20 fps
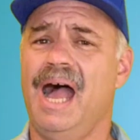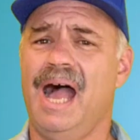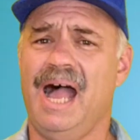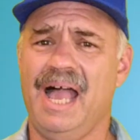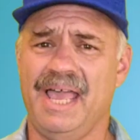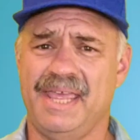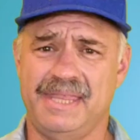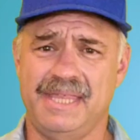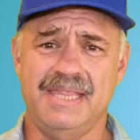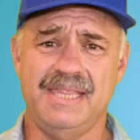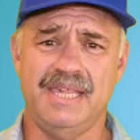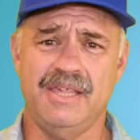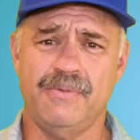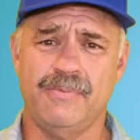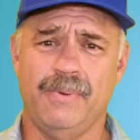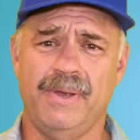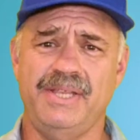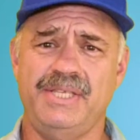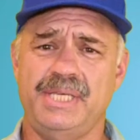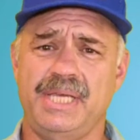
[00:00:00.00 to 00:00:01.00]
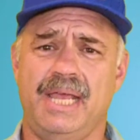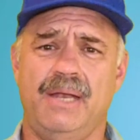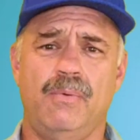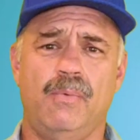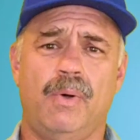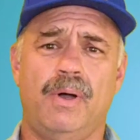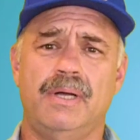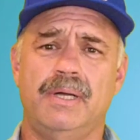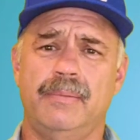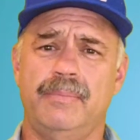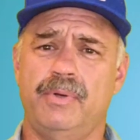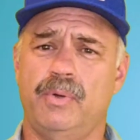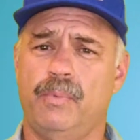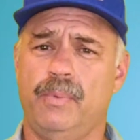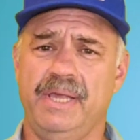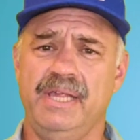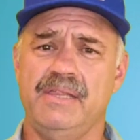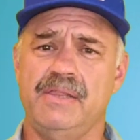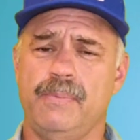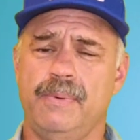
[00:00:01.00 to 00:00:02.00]
Hi, this is Rich, and welcome to
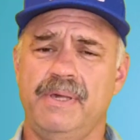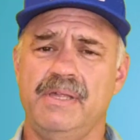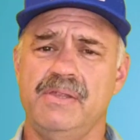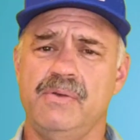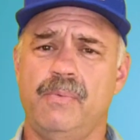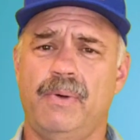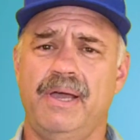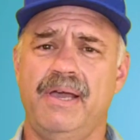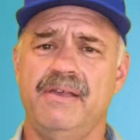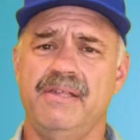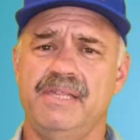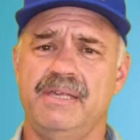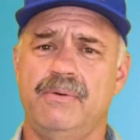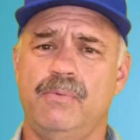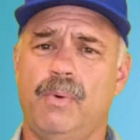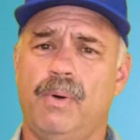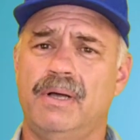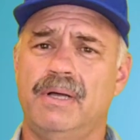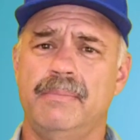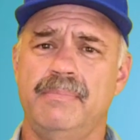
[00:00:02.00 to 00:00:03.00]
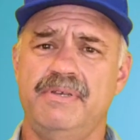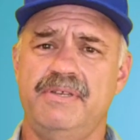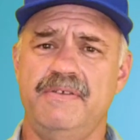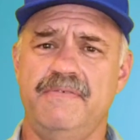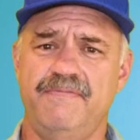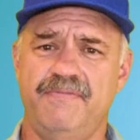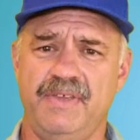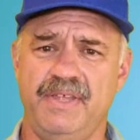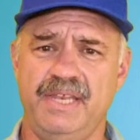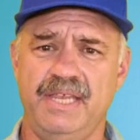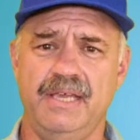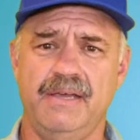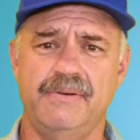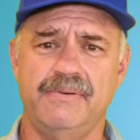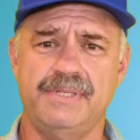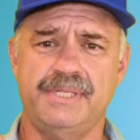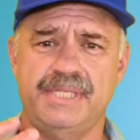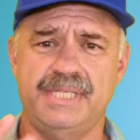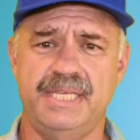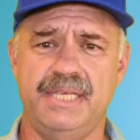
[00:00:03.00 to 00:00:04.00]
Wings, Wheels, and Wires, and welcome to
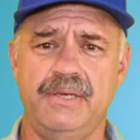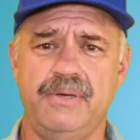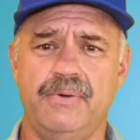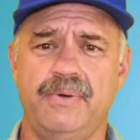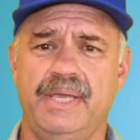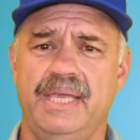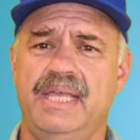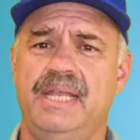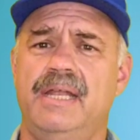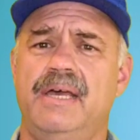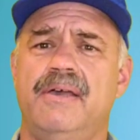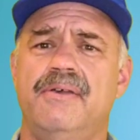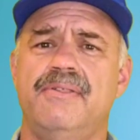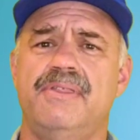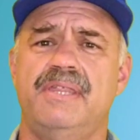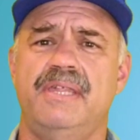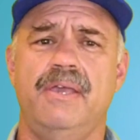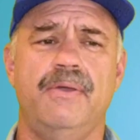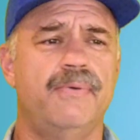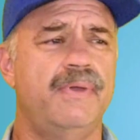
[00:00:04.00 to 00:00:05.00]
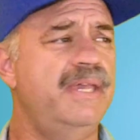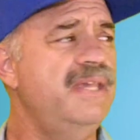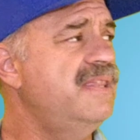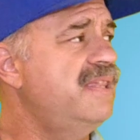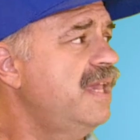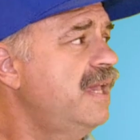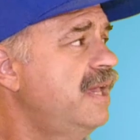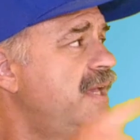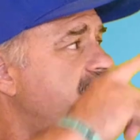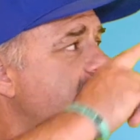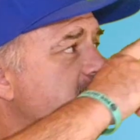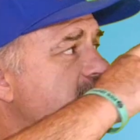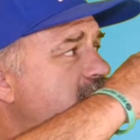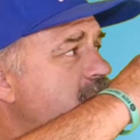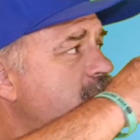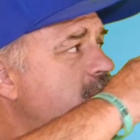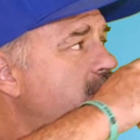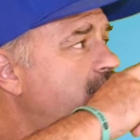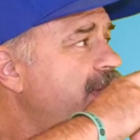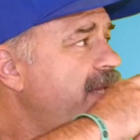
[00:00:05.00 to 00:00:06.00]
video 2 in our series,
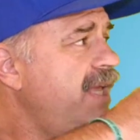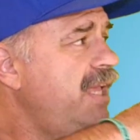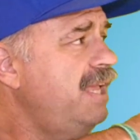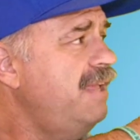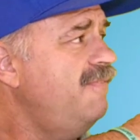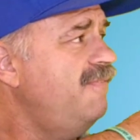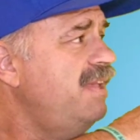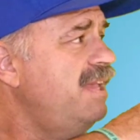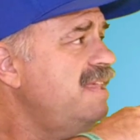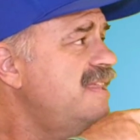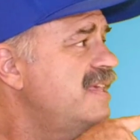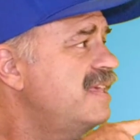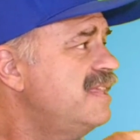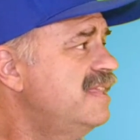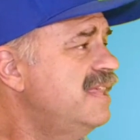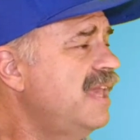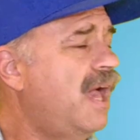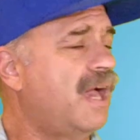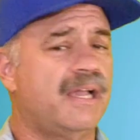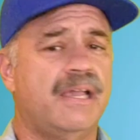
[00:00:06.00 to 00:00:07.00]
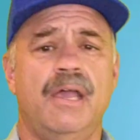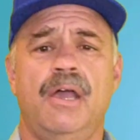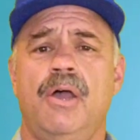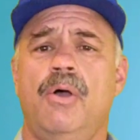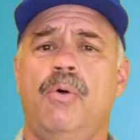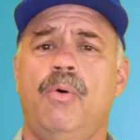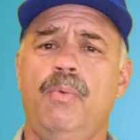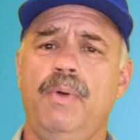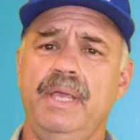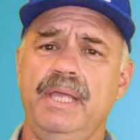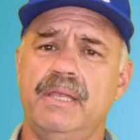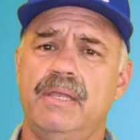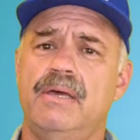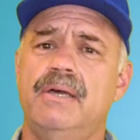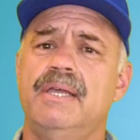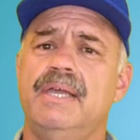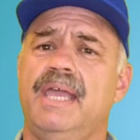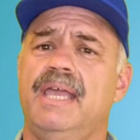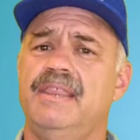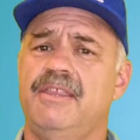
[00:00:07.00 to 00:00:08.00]
Do EVs Suck? We
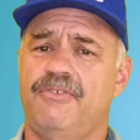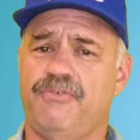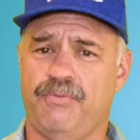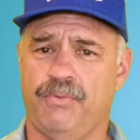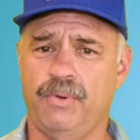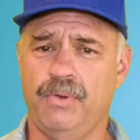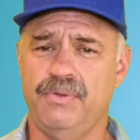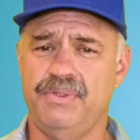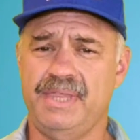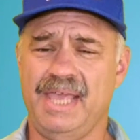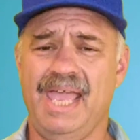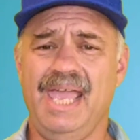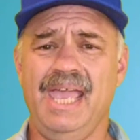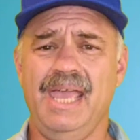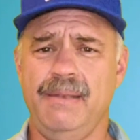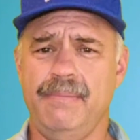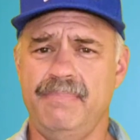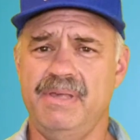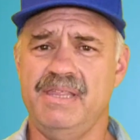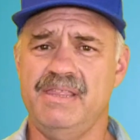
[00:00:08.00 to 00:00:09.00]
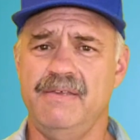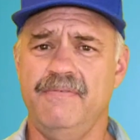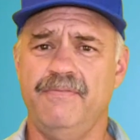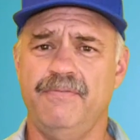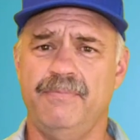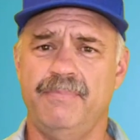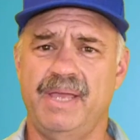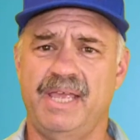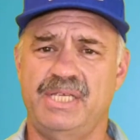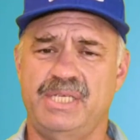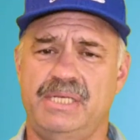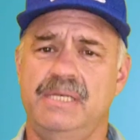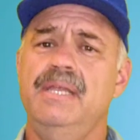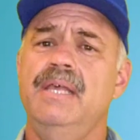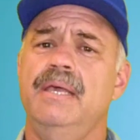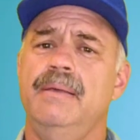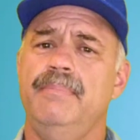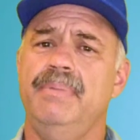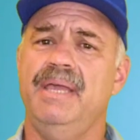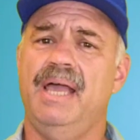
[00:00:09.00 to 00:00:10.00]
look at the truth and misinformation
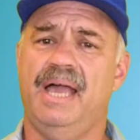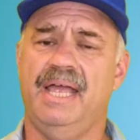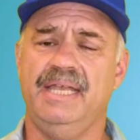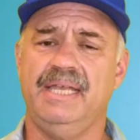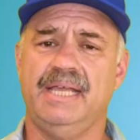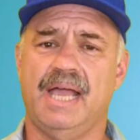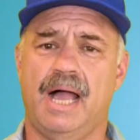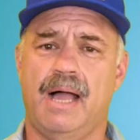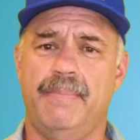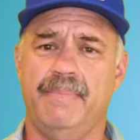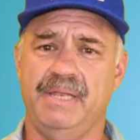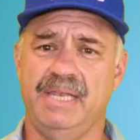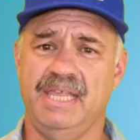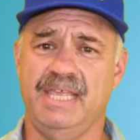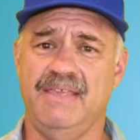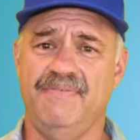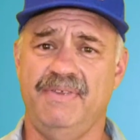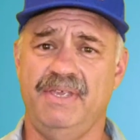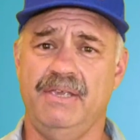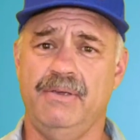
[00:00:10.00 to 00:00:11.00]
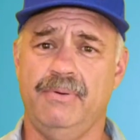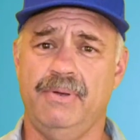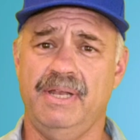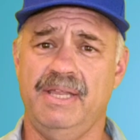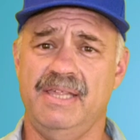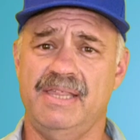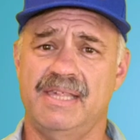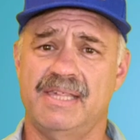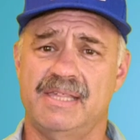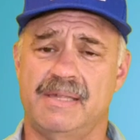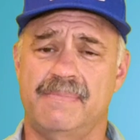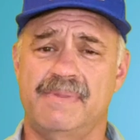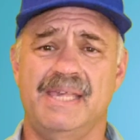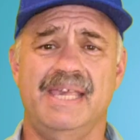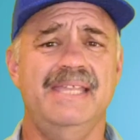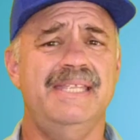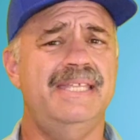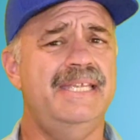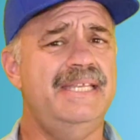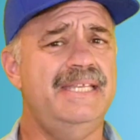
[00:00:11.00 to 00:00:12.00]
behind common EV criticisms,
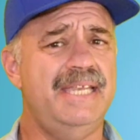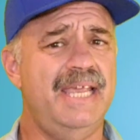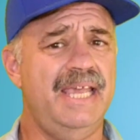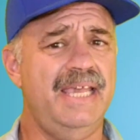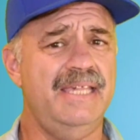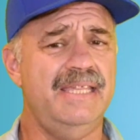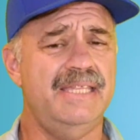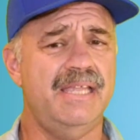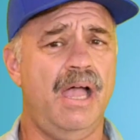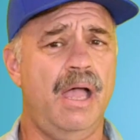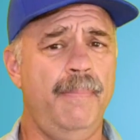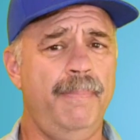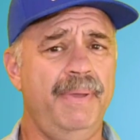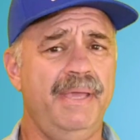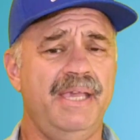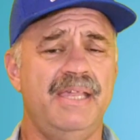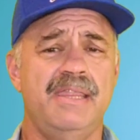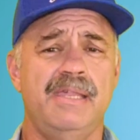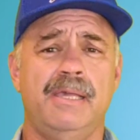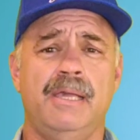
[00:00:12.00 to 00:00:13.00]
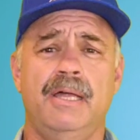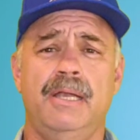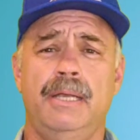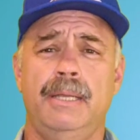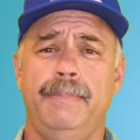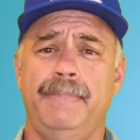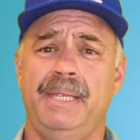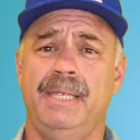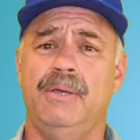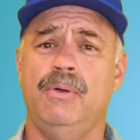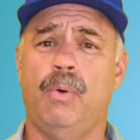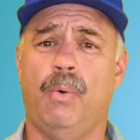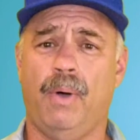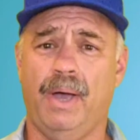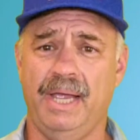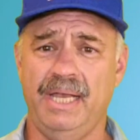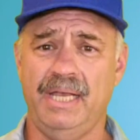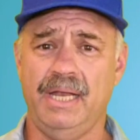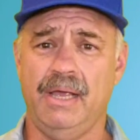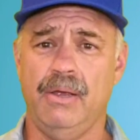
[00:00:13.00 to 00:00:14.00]
and today's topic is going to be
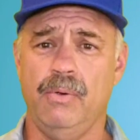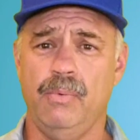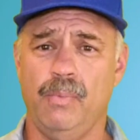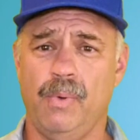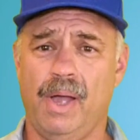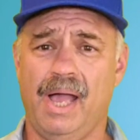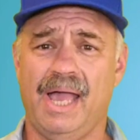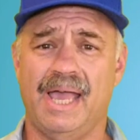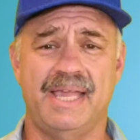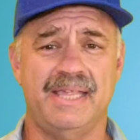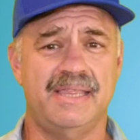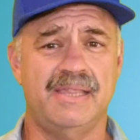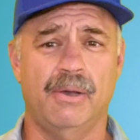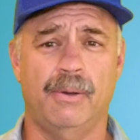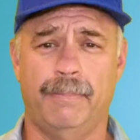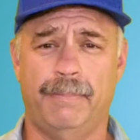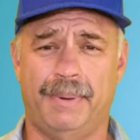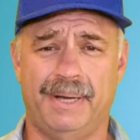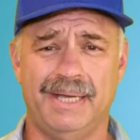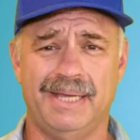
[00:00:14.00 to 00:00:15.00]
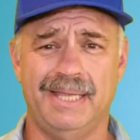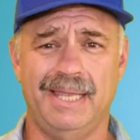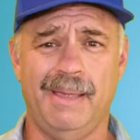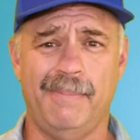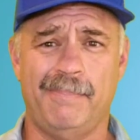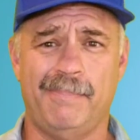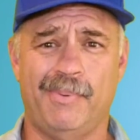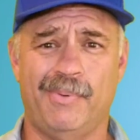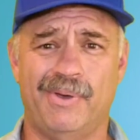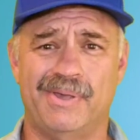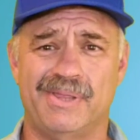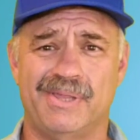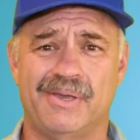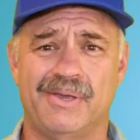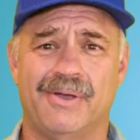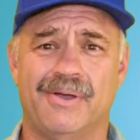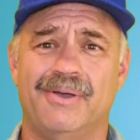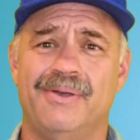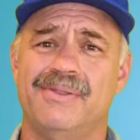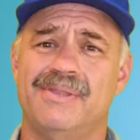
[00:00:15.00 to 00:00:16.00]
quite a ride, so buckle up, boys and
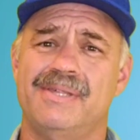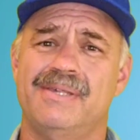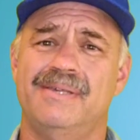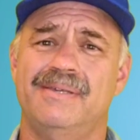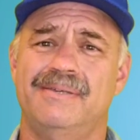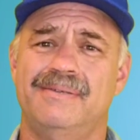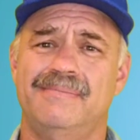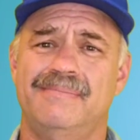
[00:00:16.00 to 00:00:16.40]
girls.